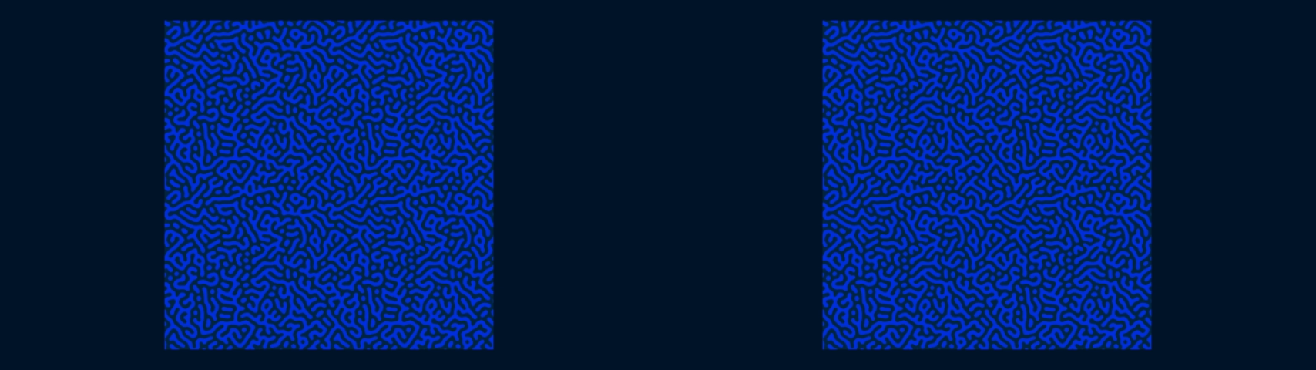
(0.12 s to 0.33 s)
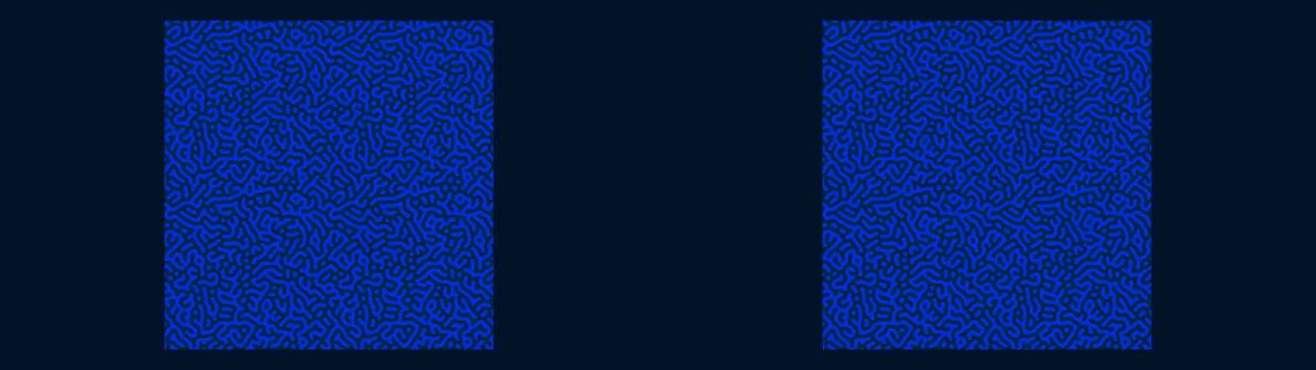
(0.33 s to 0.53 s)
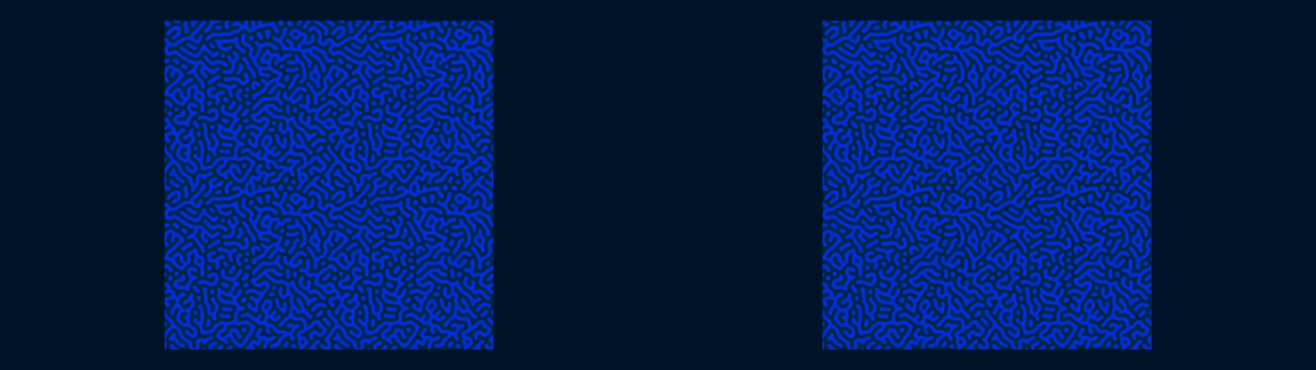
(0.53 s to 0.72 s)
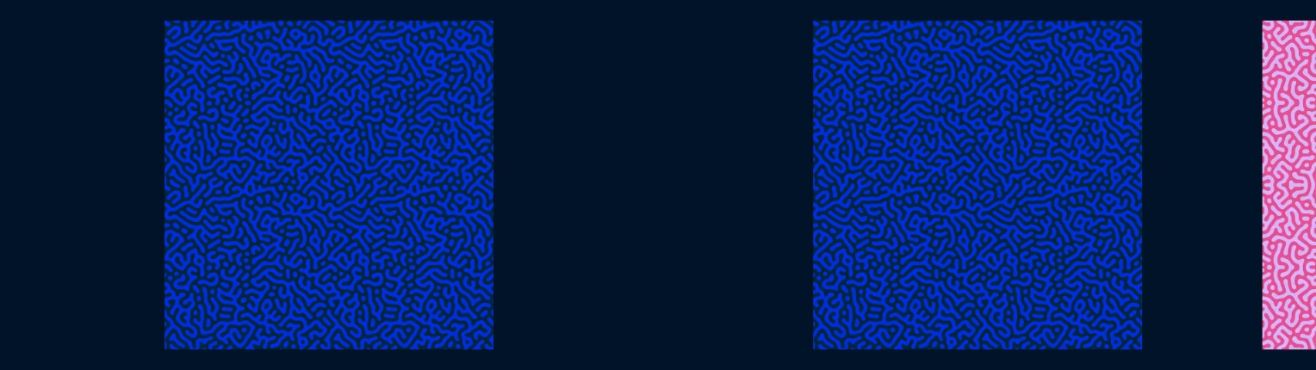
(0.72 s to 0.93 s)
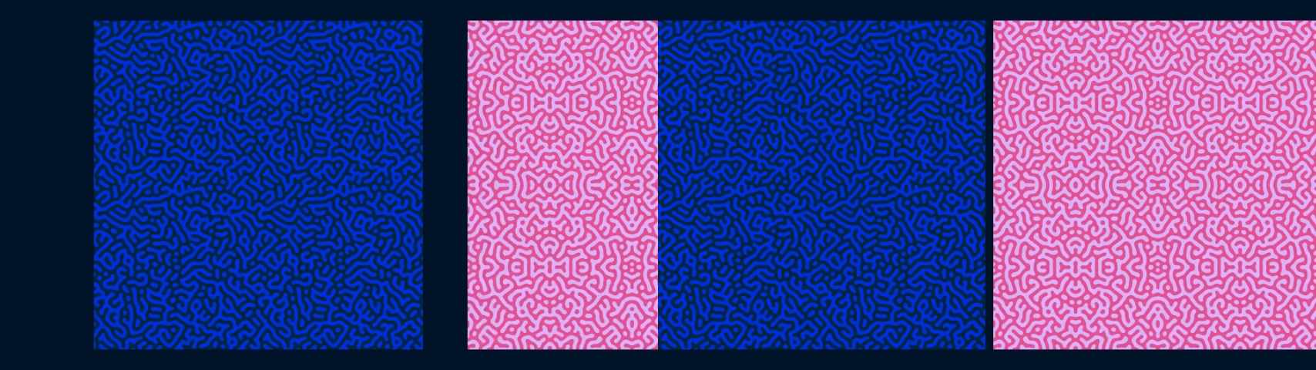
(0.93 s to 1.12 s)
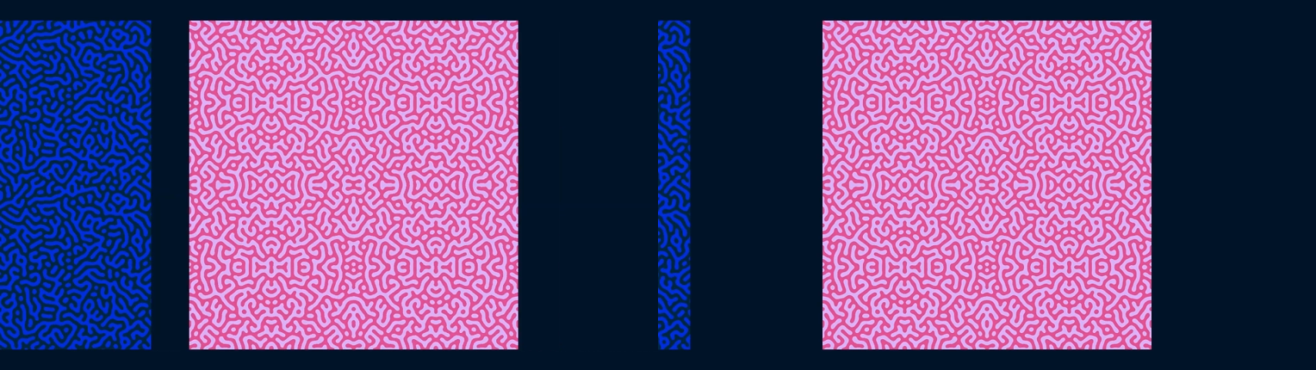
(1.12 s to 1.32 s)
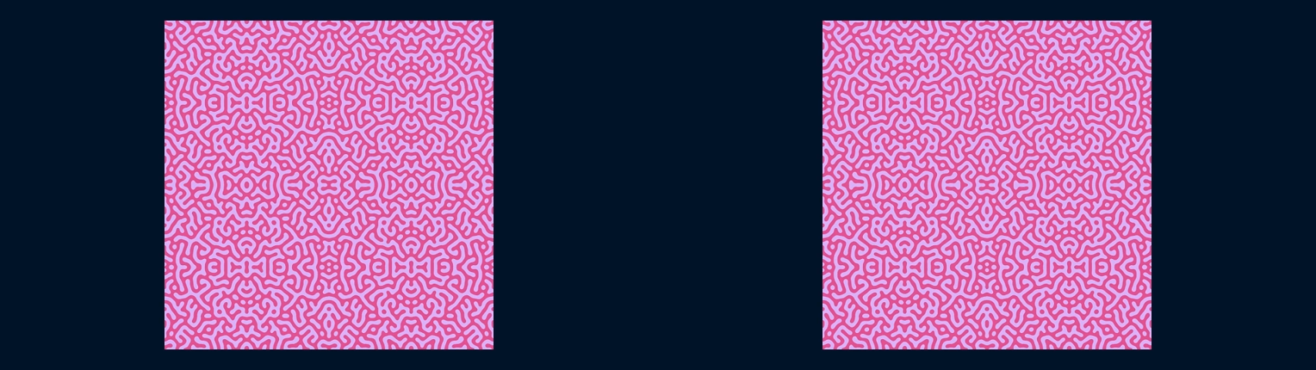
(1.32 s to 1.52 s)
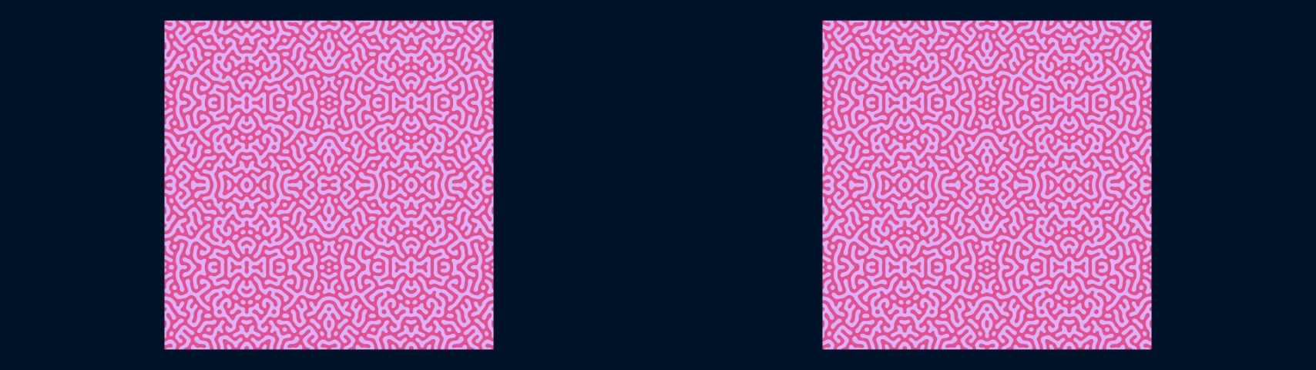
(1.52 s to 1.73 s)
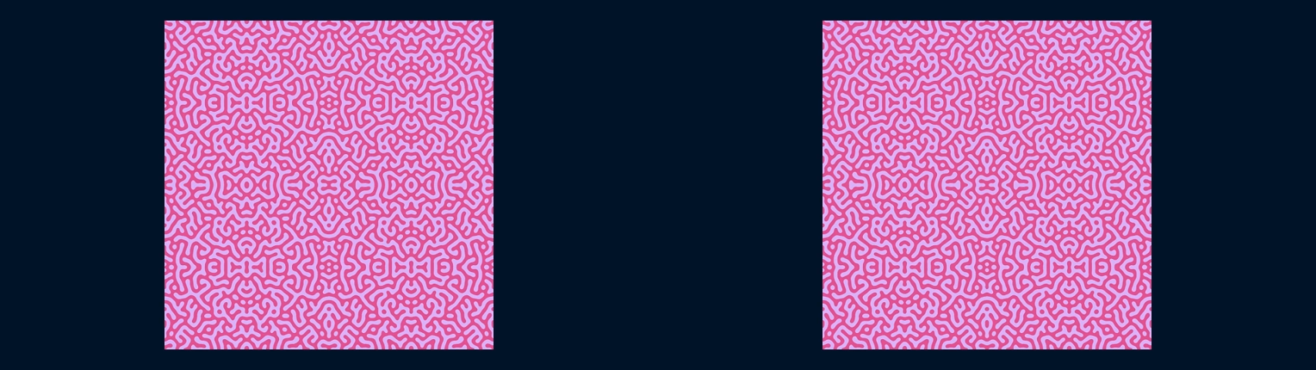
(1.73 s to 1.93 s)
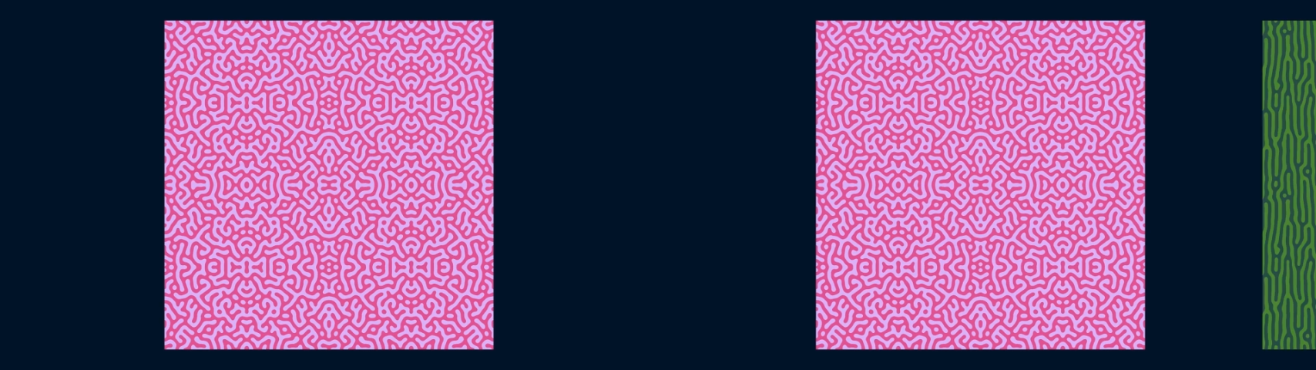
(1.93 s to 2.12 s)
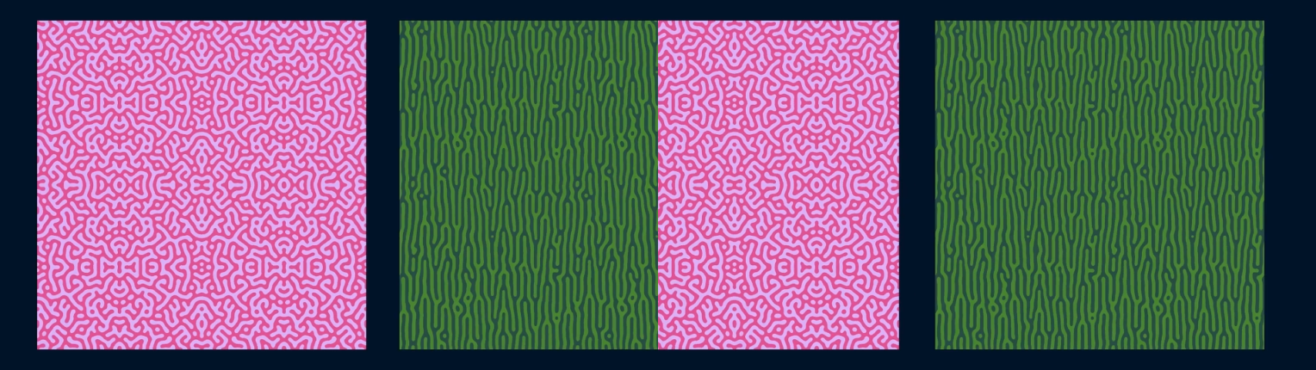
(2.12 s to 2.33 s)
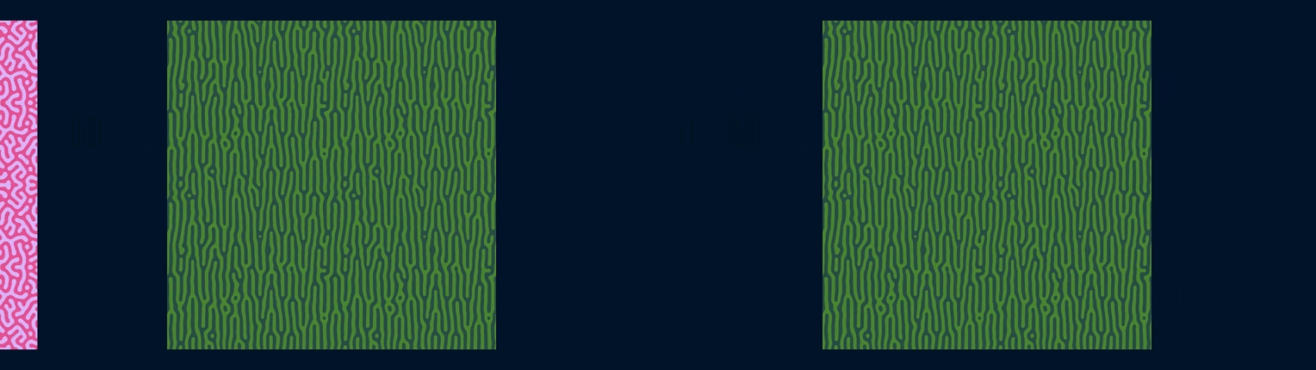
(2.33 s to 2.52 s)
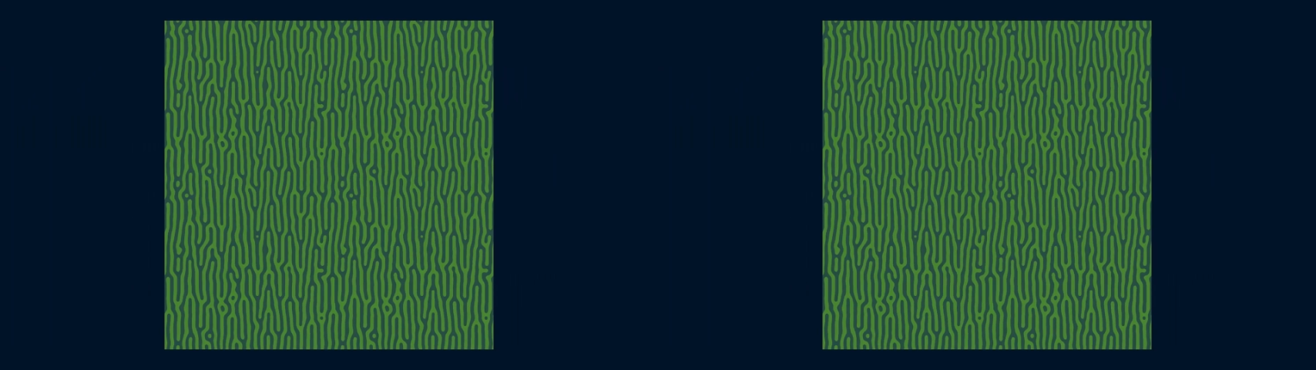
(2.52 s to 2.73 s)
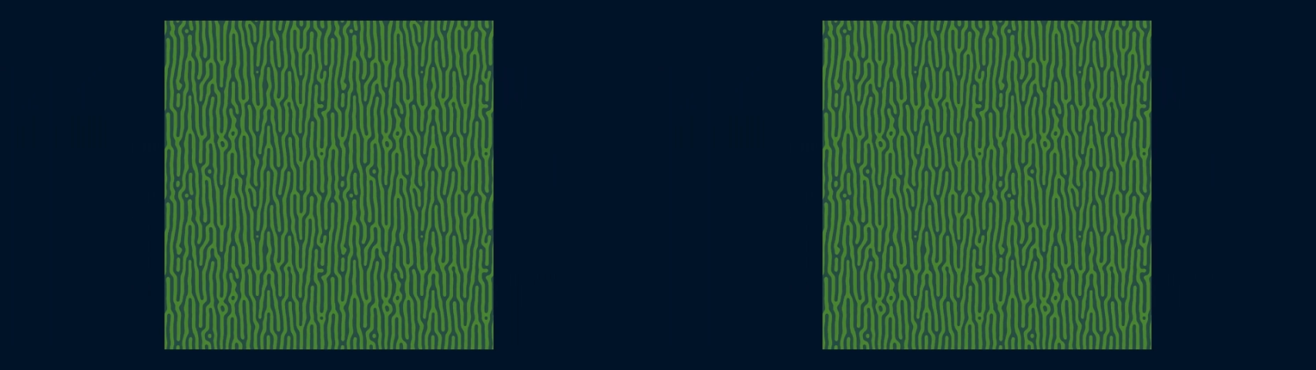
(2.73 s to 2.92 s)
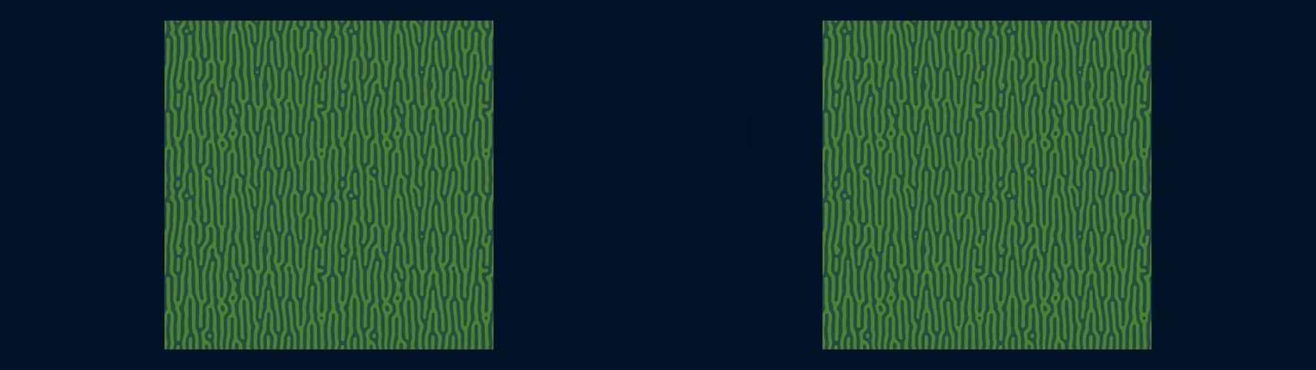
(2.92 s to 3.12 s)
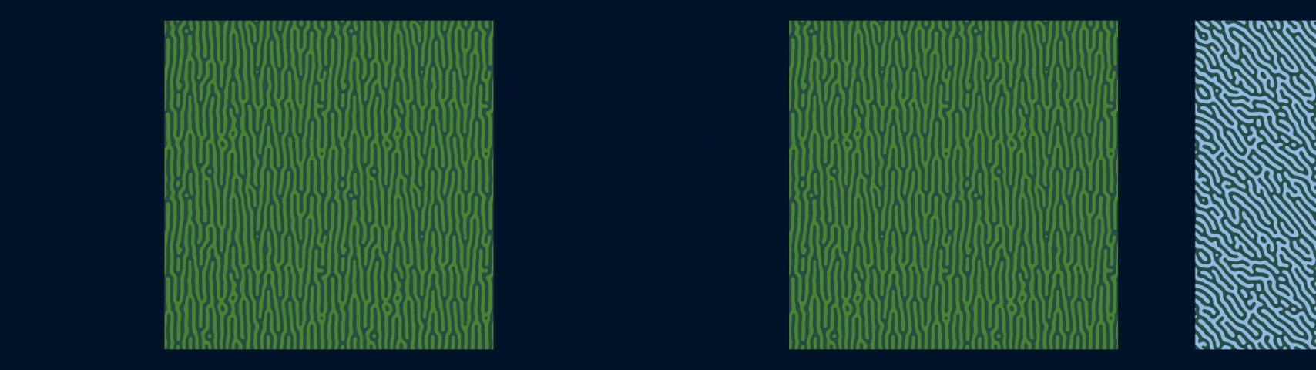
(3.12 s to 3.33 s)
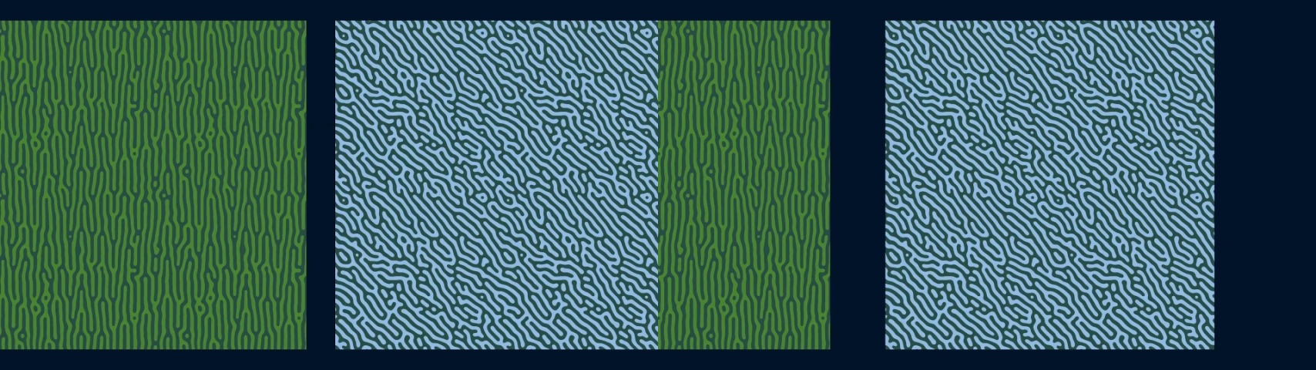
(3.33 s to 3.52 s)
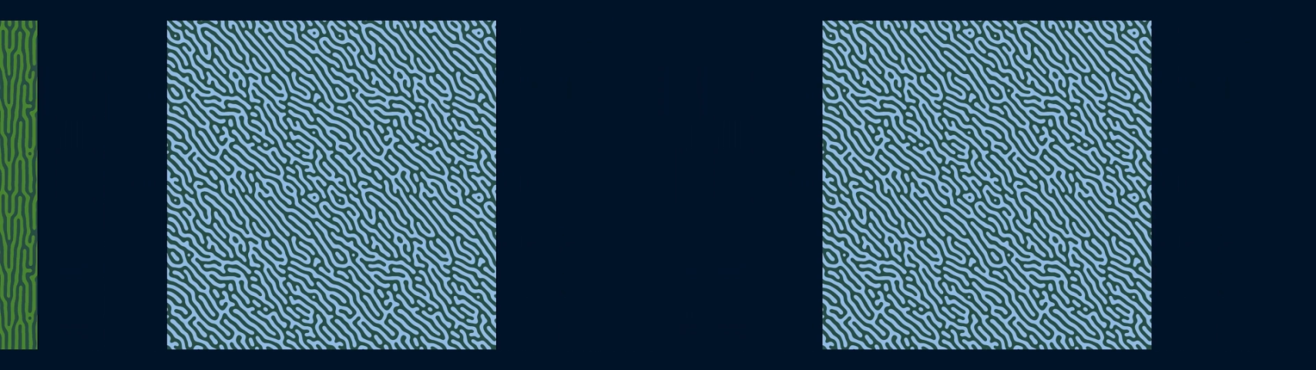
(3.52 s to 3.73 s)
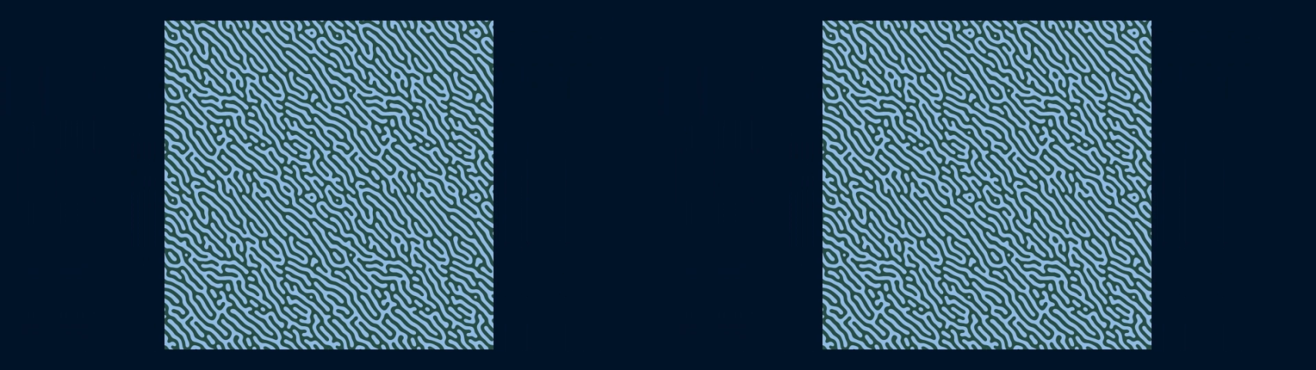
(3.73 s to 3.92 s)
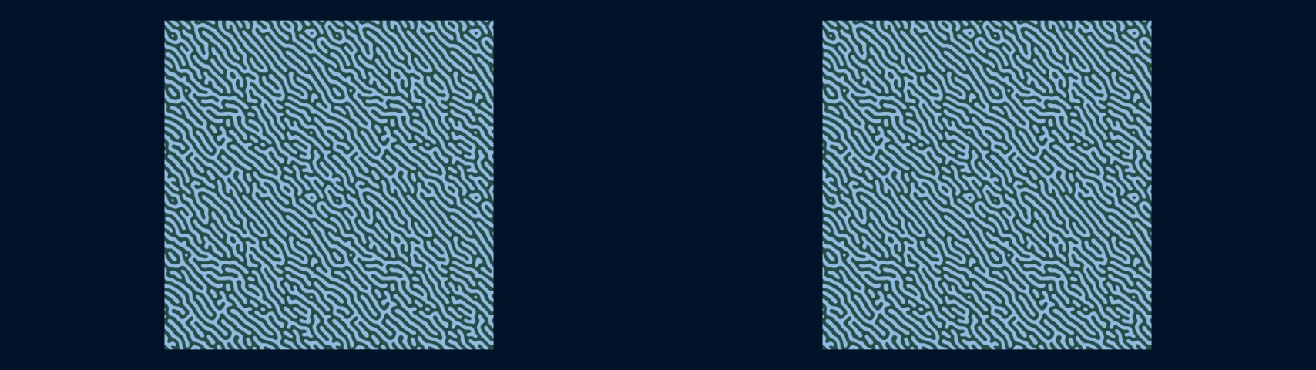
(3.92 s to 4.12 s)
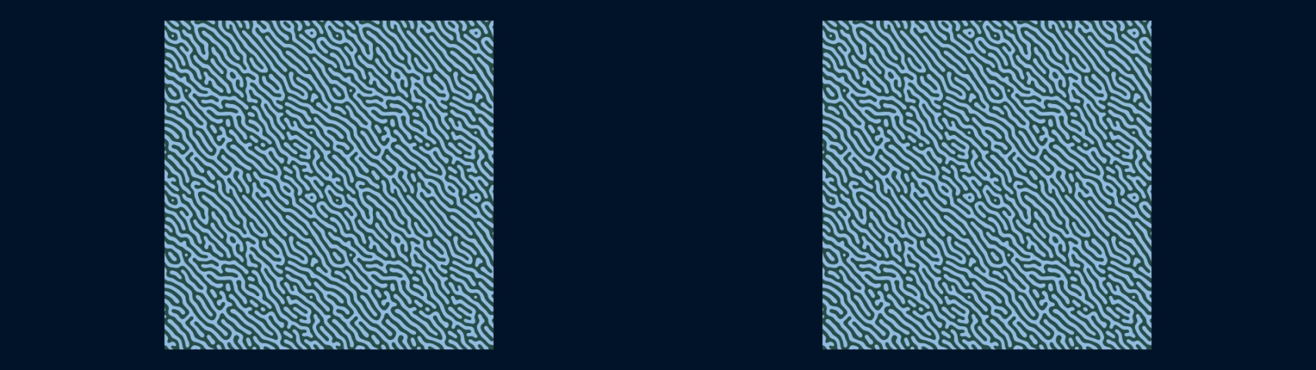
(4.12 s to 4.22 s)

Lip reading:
Nobody's mouth can be seen.